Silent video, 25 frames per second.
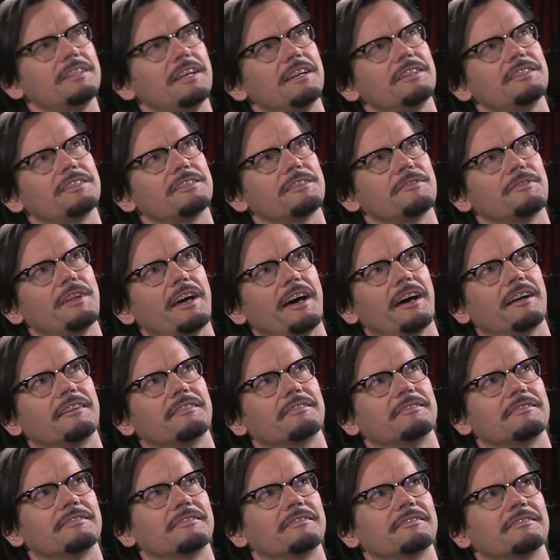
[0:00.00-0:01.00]
stages of that,
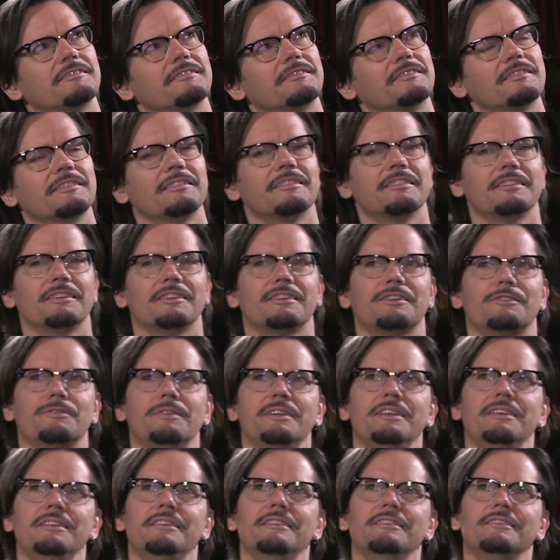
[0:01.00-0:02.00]

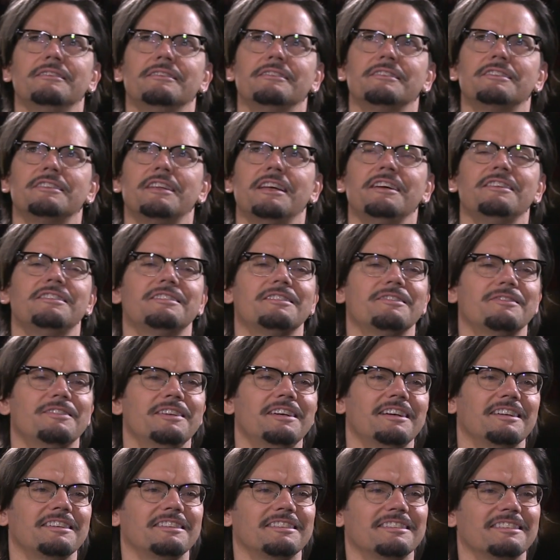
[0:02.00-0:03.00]
three stages of
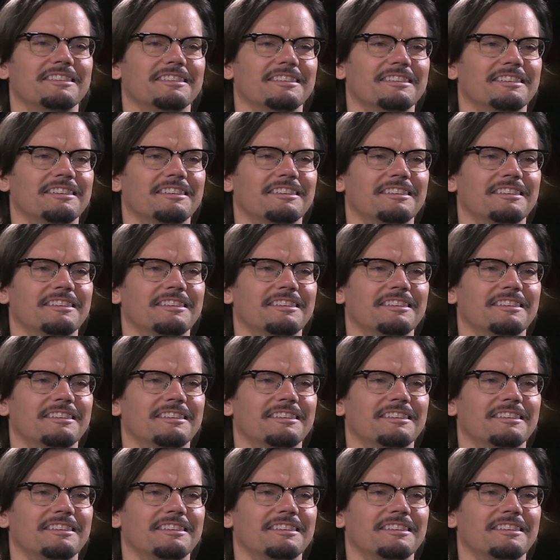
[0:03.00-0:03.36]
this,